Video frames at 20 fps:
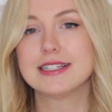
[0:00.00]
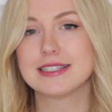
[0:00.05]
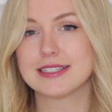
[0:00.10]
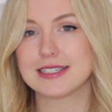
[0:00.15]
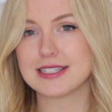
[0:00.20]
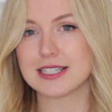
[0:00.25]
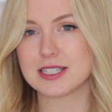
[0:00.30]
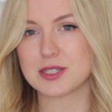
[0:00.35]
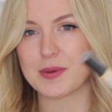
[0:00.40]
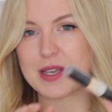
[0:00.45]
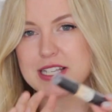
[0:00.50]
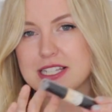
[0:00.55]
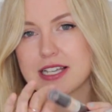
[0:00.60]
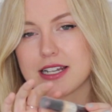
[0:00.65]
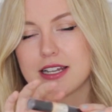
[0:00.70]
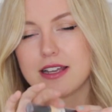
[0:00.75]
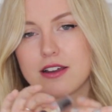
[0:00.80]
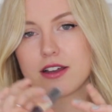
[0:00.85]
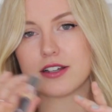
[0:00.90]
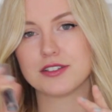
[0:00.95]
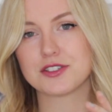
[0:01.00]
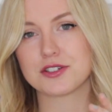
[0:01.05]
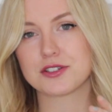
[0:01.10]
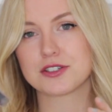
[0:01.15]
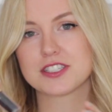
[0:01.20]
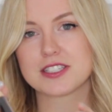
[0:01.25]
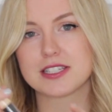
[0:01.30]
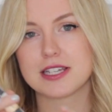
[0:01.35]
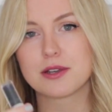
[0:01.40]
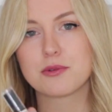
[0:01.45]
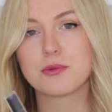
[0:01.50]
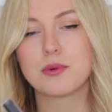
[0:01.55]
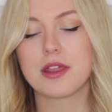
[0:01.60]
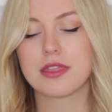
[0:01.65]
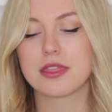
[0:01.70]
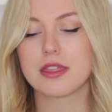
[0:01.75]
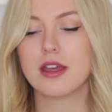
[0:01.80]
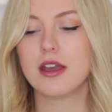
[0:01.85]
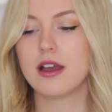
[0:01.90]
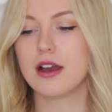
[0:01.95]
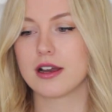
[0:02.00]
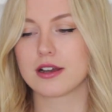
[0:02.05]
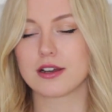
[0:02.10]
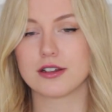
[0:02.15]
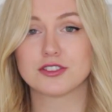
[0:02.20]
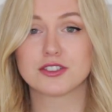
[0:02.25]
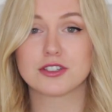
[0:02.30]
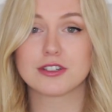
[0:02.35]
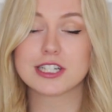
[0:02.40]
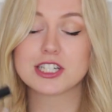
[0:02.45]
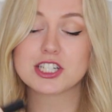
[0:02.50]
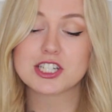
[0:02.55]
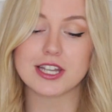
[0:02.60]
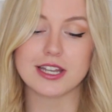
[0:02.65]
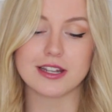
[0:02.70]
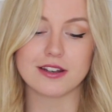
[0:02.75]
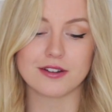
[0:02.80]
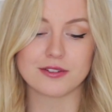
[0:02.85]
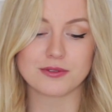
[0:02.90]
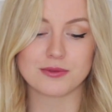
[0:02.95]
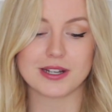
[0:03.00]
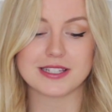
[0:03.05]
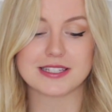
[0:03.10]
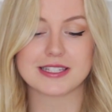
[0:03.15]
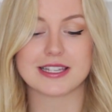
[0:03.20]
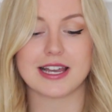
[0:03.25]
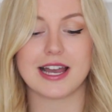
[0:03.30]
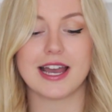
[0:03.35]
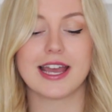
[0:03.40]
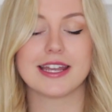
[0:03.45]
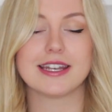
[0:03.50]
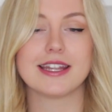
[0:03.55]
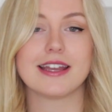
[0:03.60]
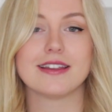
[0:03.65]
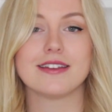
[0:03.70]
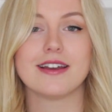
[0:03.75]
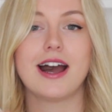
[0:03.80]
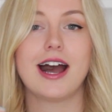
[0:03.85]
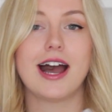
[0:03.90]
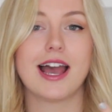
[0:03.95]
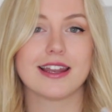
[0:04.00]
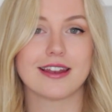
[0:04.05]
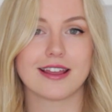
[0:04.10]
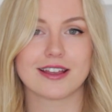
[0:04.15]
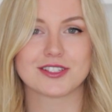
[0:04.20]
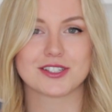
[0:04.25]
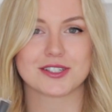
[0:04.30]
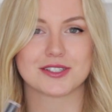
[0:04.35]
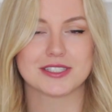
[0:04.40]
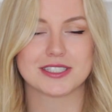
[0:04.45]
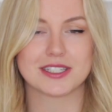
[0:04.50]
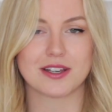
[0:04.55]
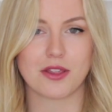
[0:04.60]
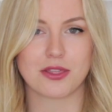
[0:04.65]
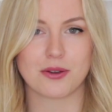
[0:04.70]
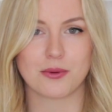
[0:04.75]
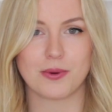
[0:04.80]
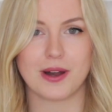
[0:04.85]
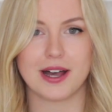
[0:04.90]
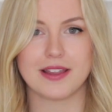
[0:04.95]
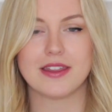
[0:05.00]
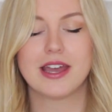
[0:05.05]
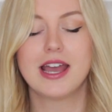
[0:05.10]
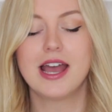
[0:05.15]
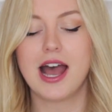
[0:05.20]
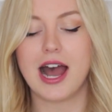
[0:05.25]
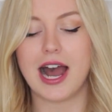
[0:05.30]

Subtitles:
This is basically a contour stick with a contouring shade on one side and a highlighter on the other one.